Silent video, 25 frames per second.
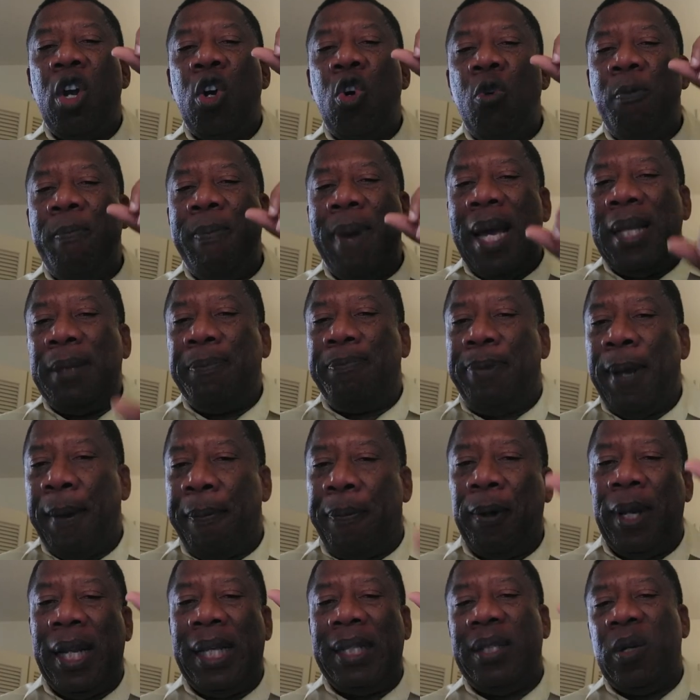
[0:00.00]
humane
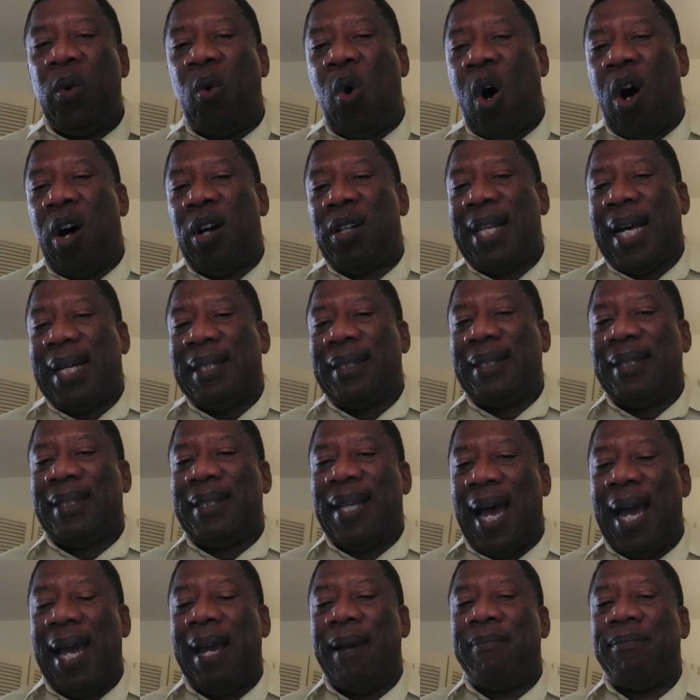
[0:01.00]
people in the world at the
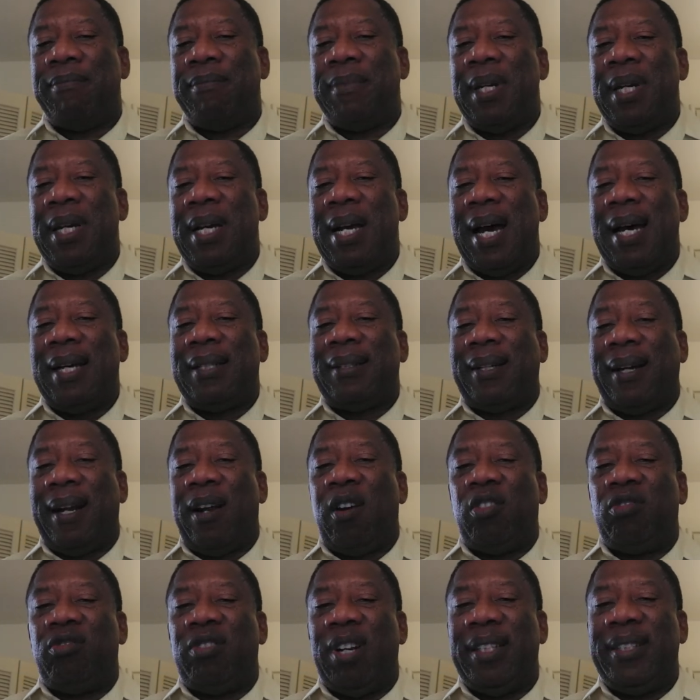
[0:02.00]
time,
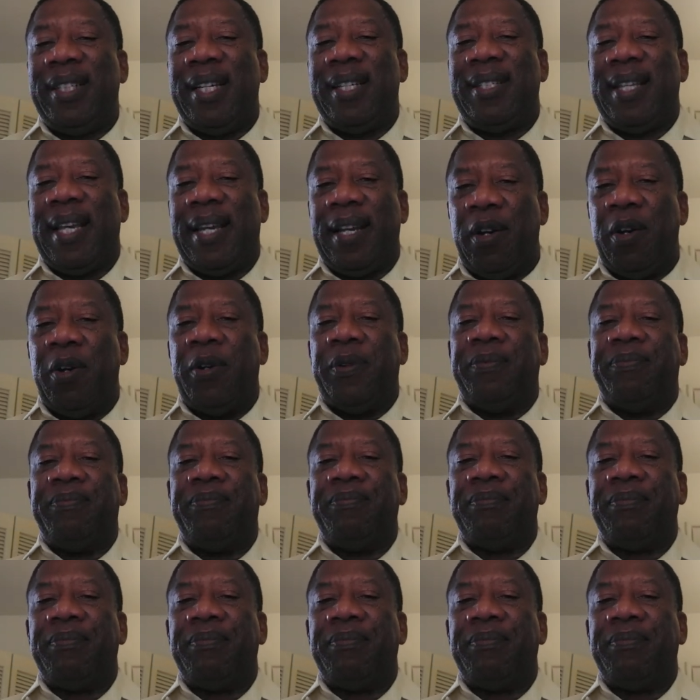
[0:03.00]
300 years ago.